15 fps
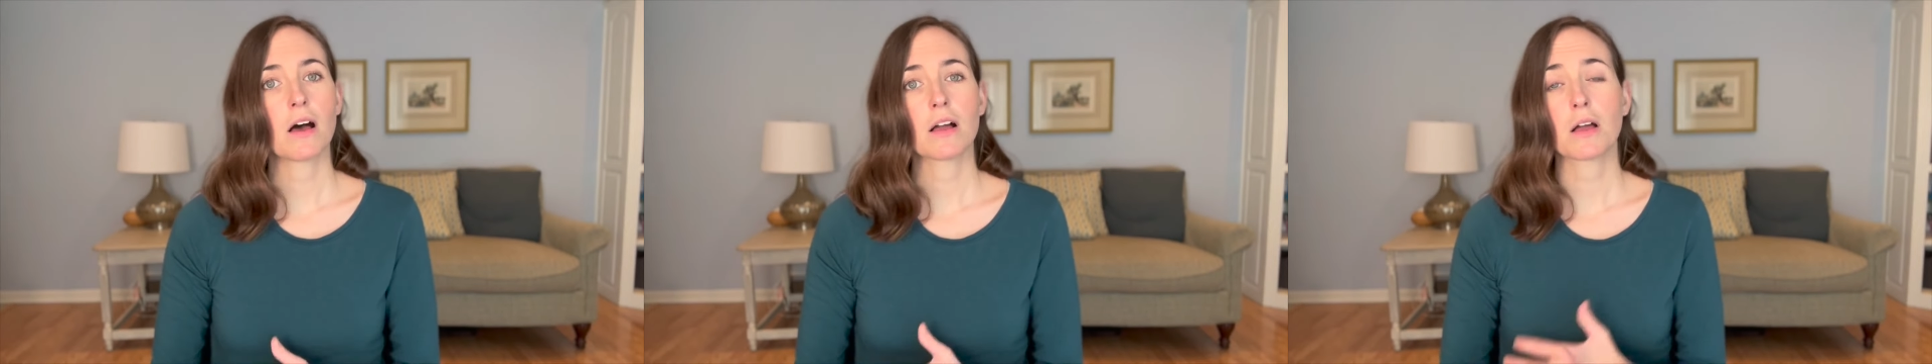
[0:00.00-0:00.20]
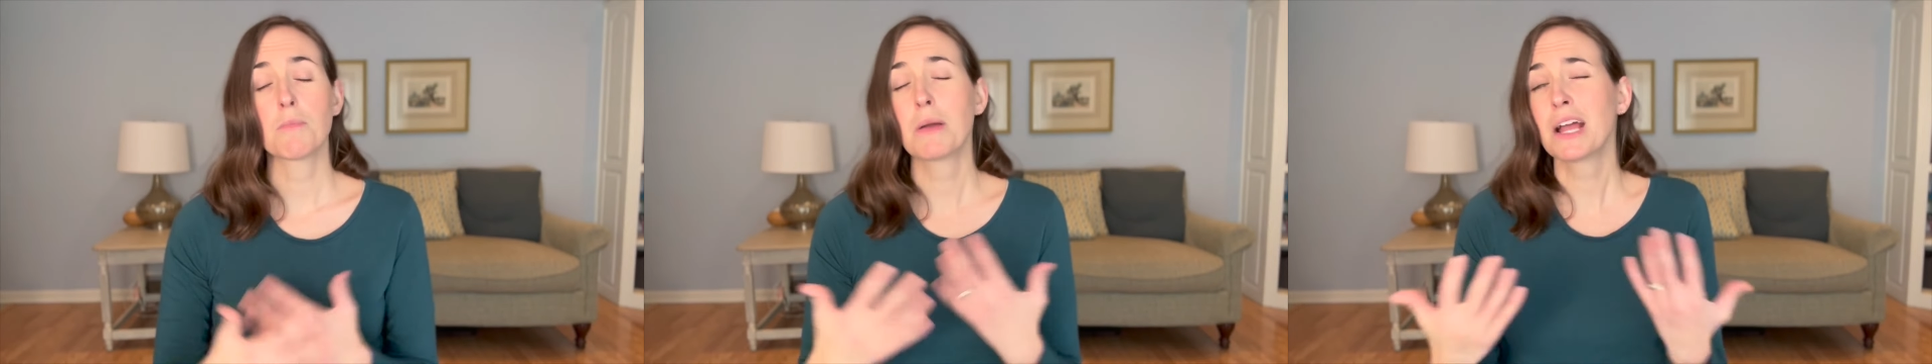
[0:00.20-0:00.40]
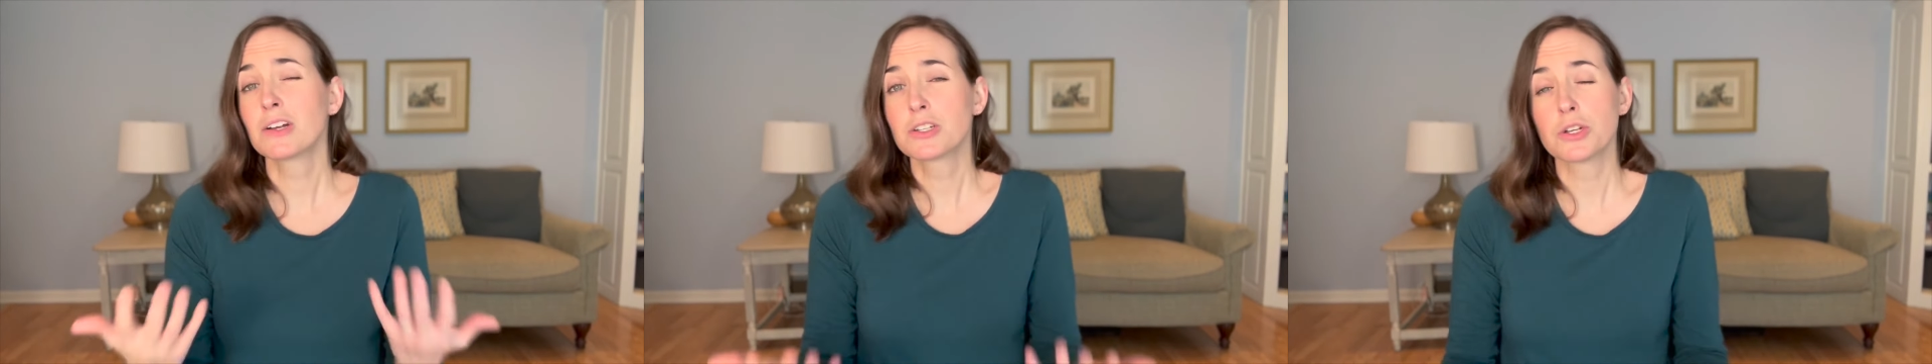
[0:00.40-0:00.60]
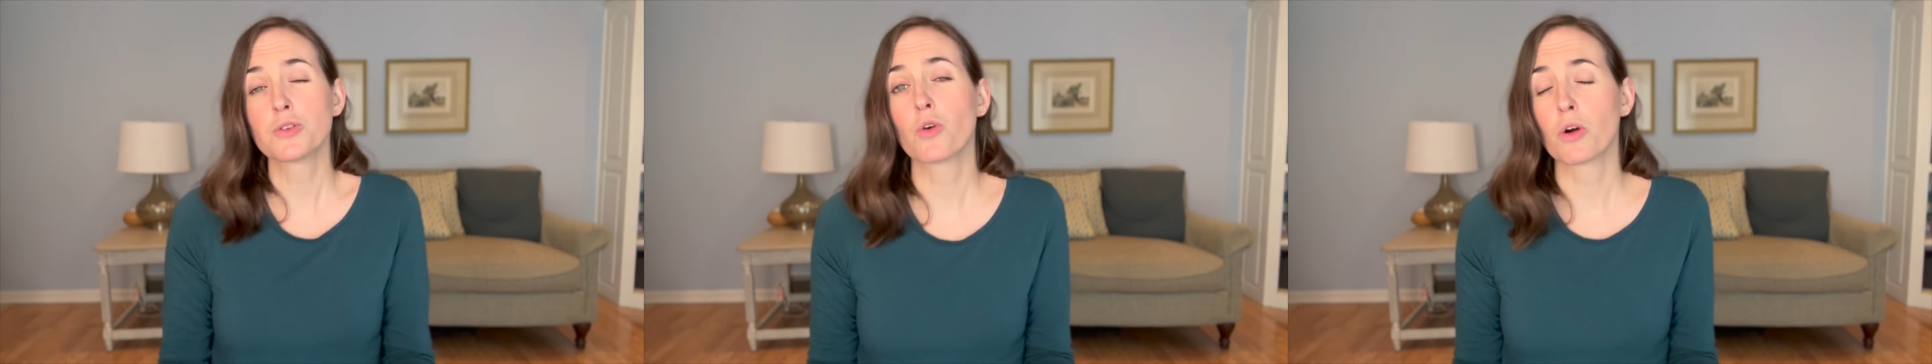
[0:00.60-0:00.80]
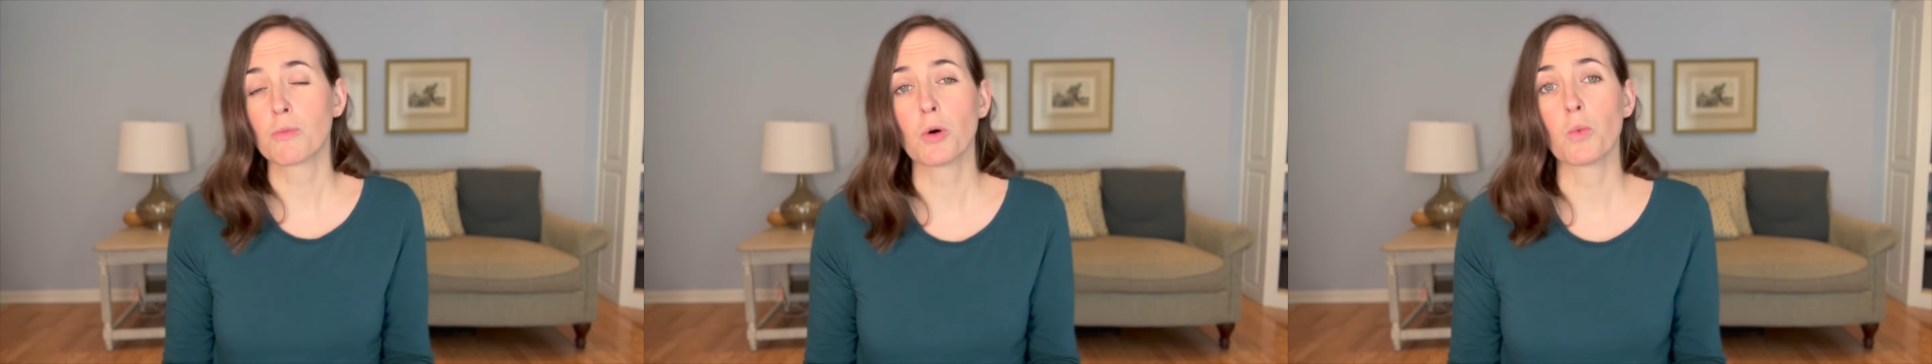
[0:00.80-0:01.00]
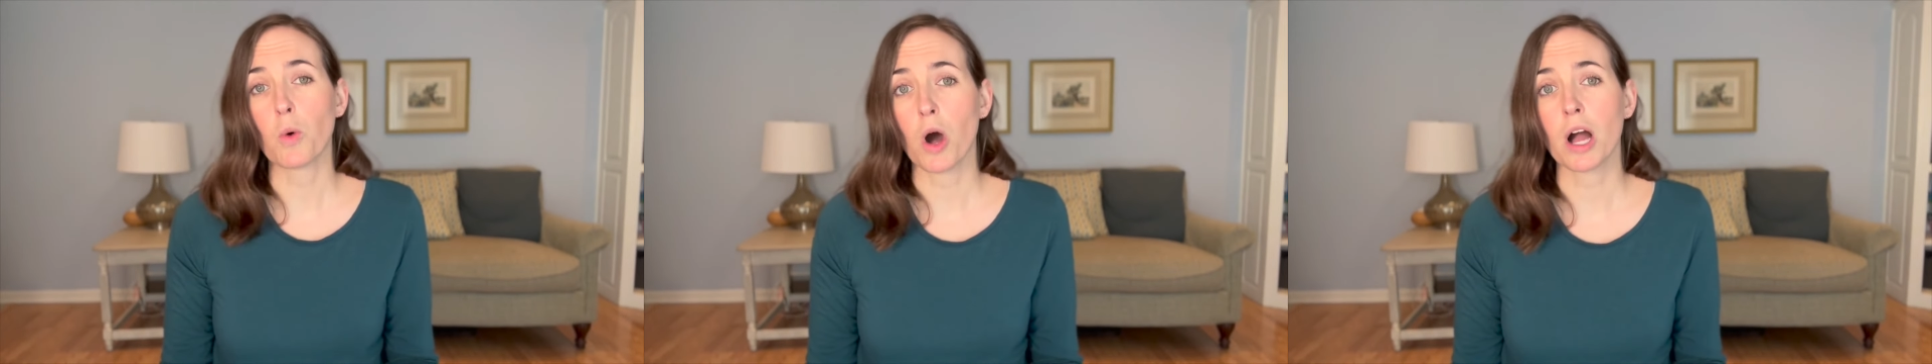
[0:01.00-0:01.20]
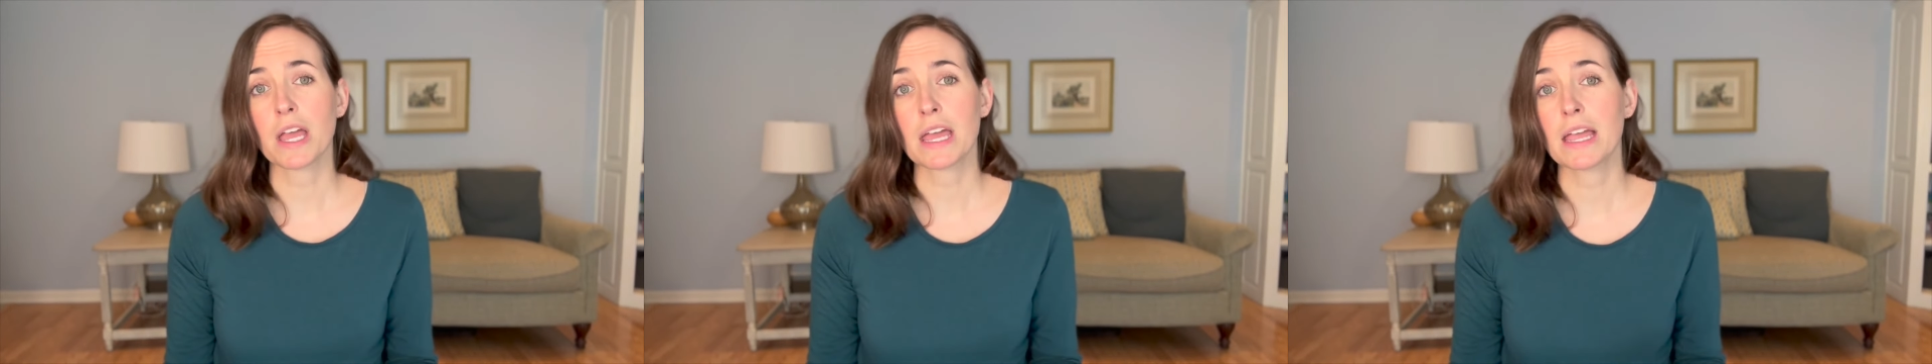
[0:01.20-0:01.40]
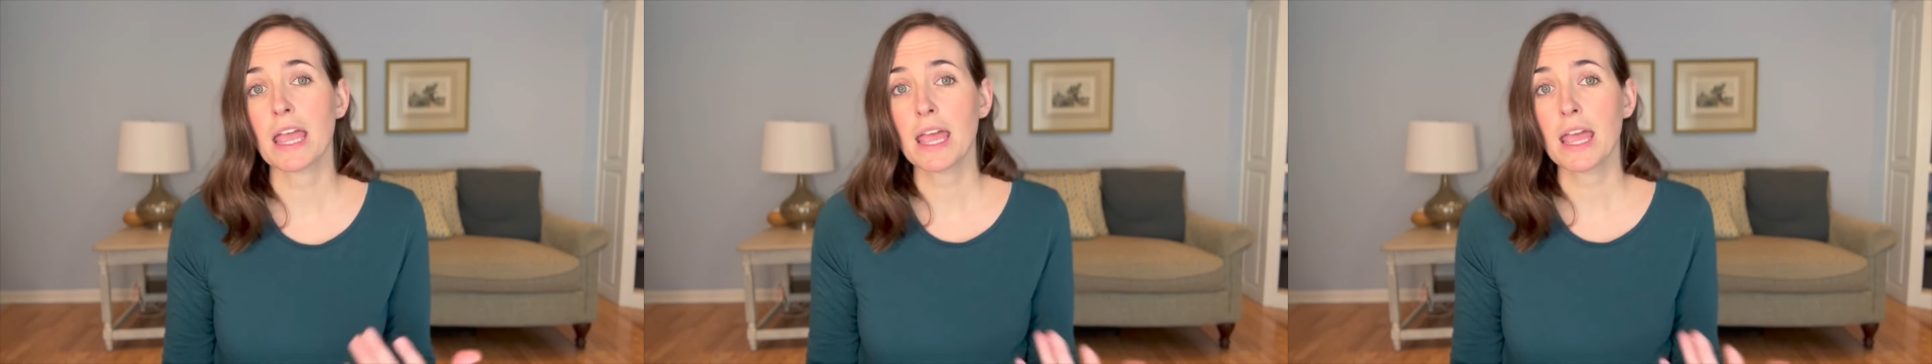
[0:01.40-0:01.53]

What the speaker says: compared to normal walking,